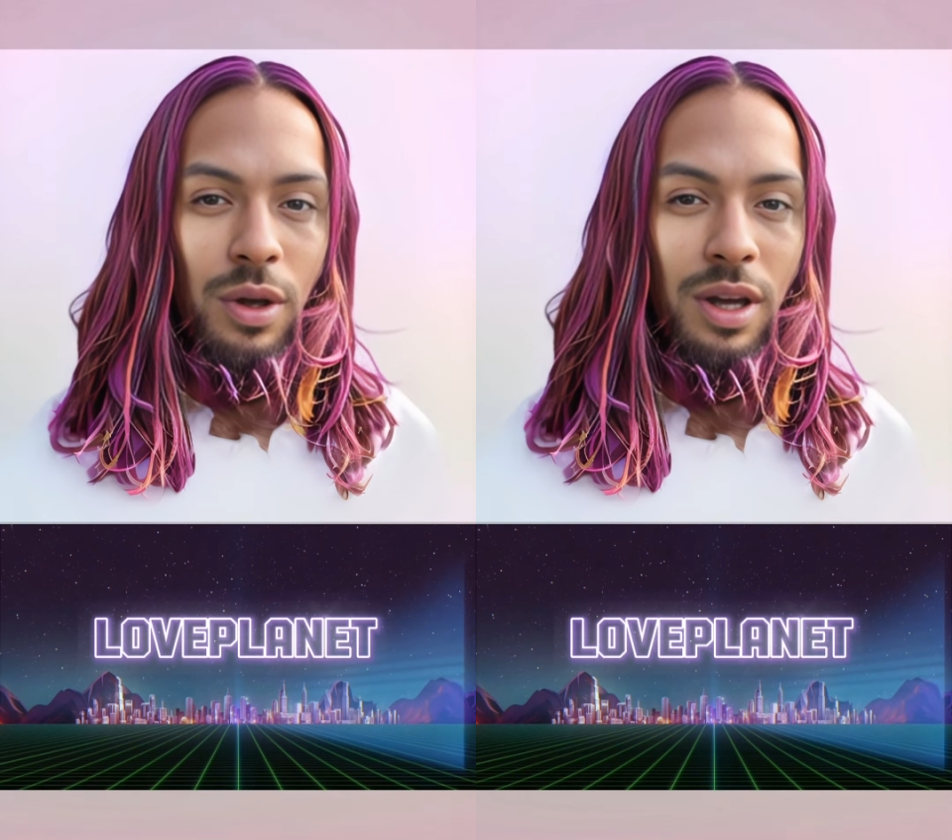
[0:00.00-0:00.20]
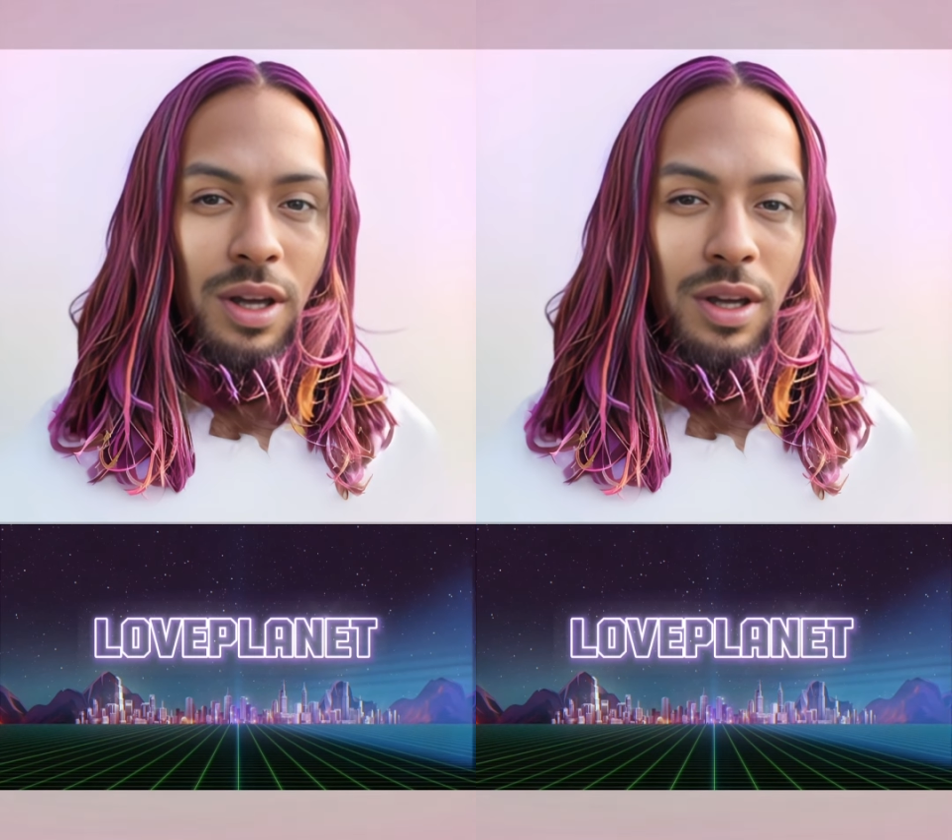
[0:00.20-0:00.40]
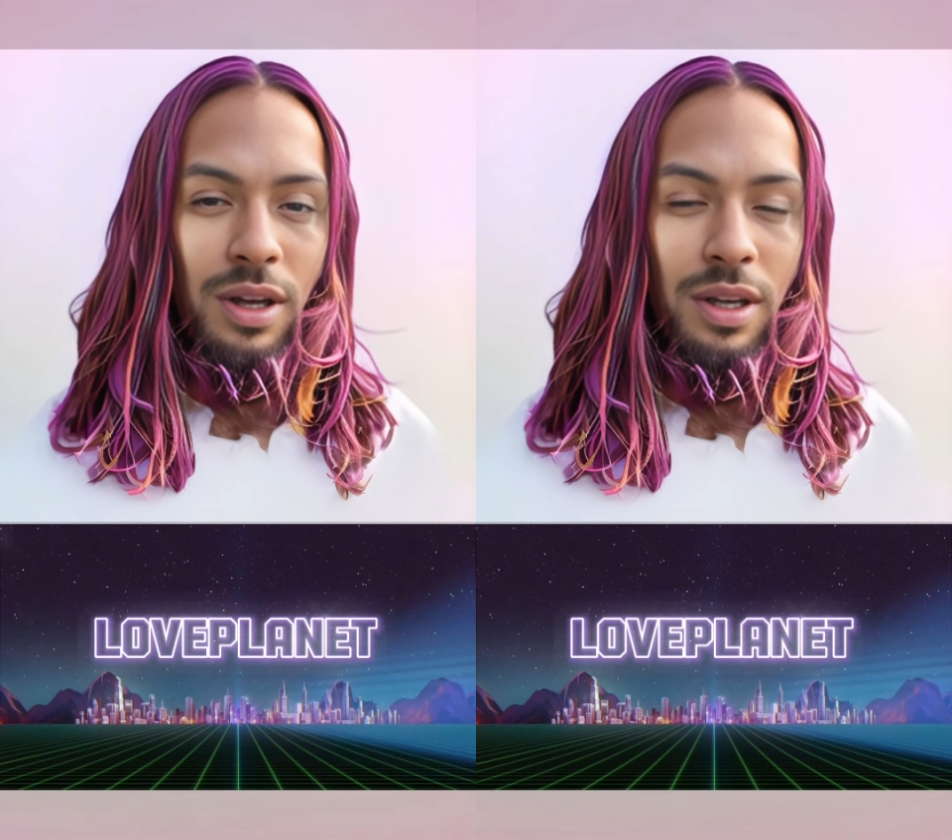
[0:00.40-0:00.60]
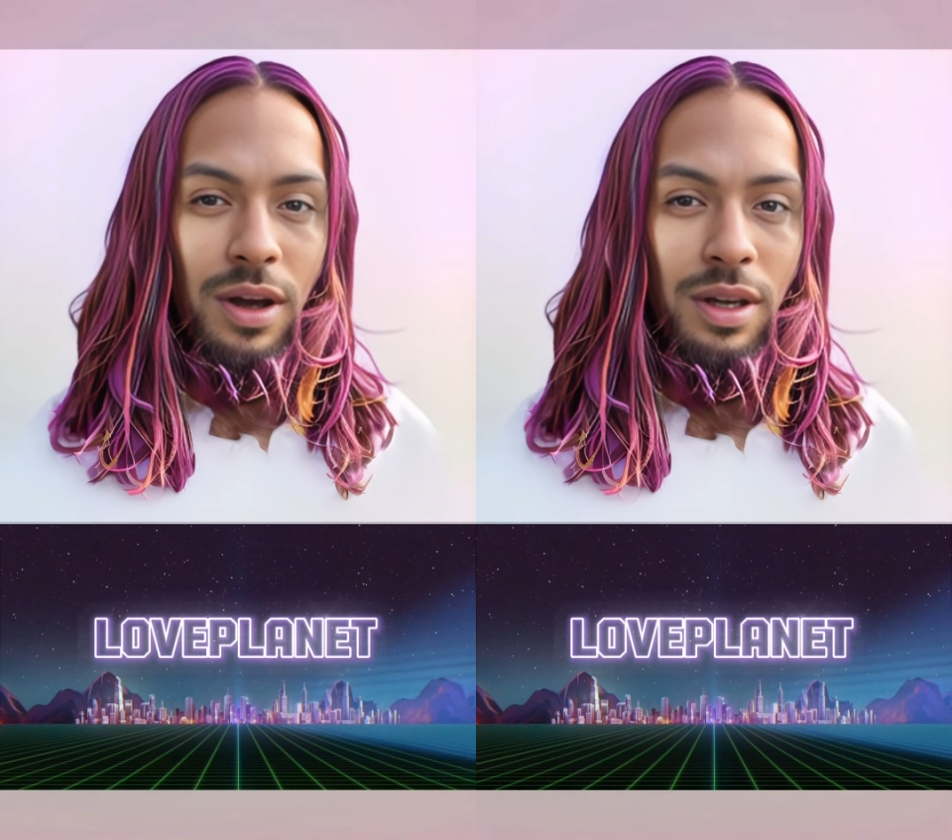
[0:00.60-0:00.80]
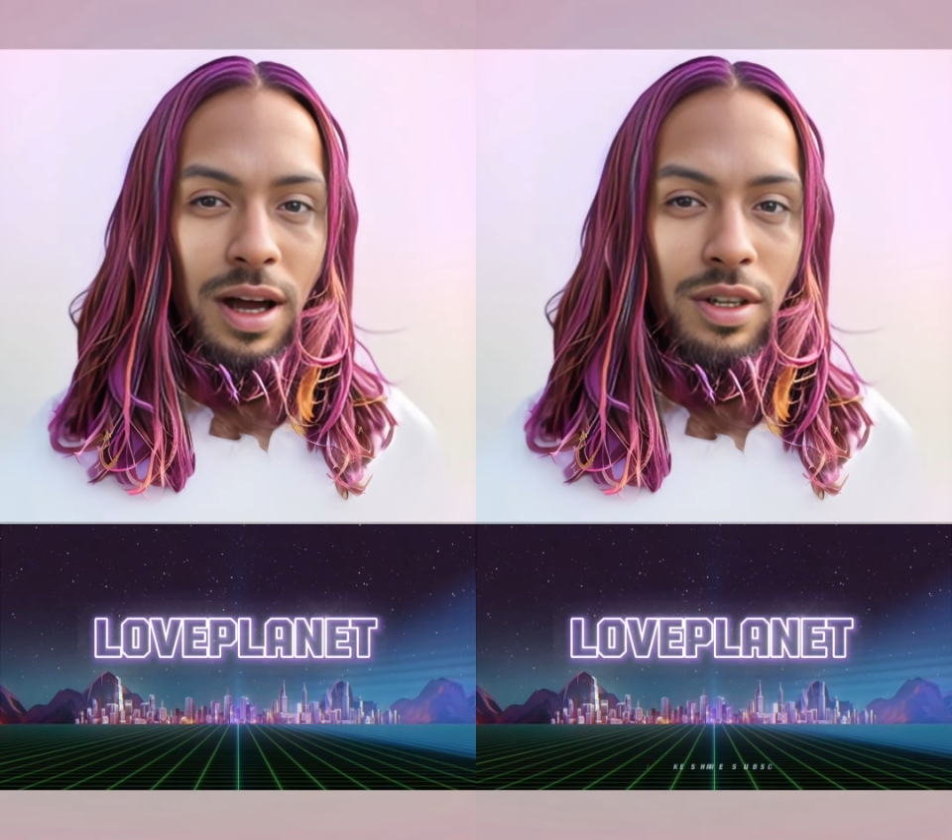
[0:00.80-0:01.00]
an
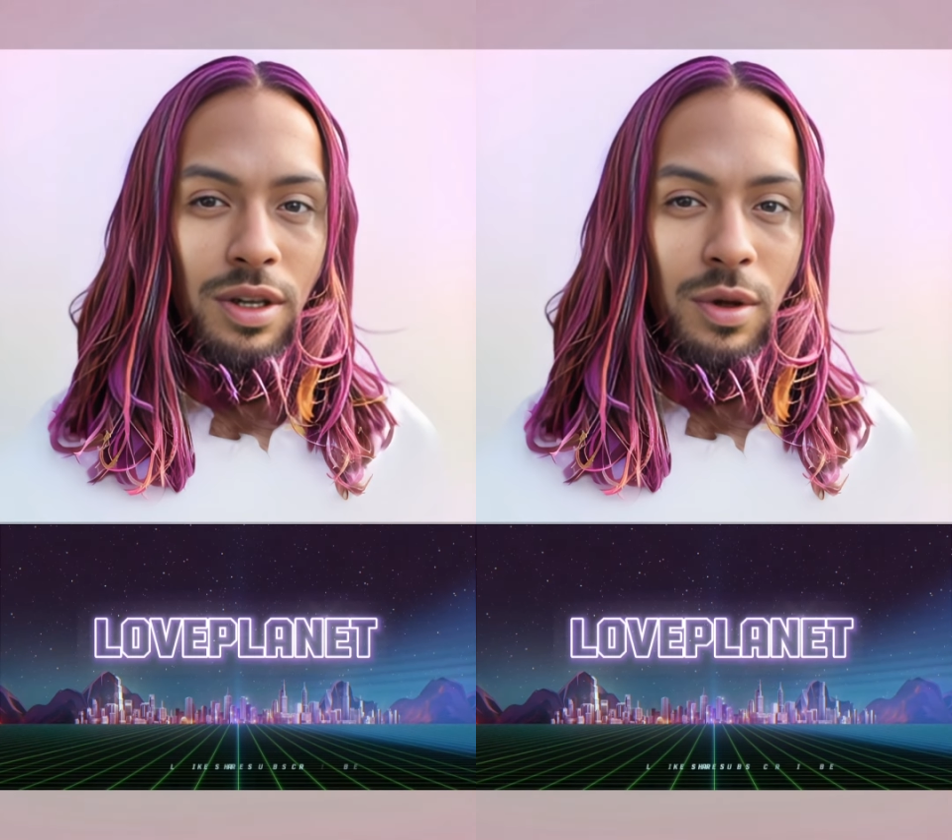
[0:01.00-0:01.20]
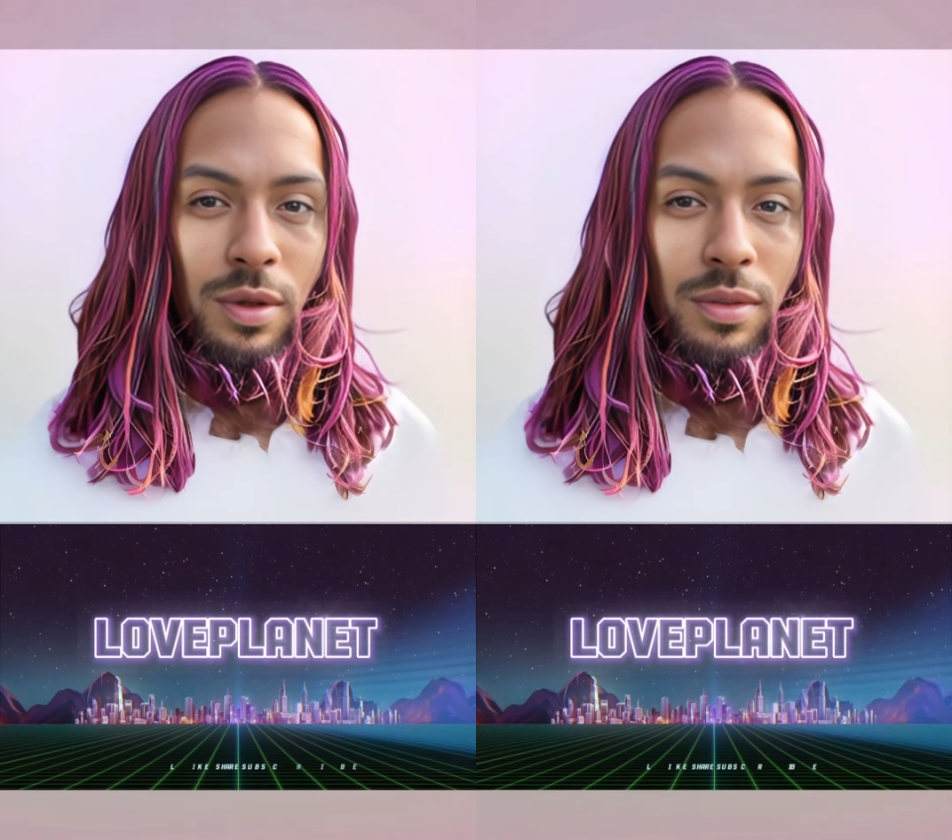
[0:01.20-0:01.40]
electrical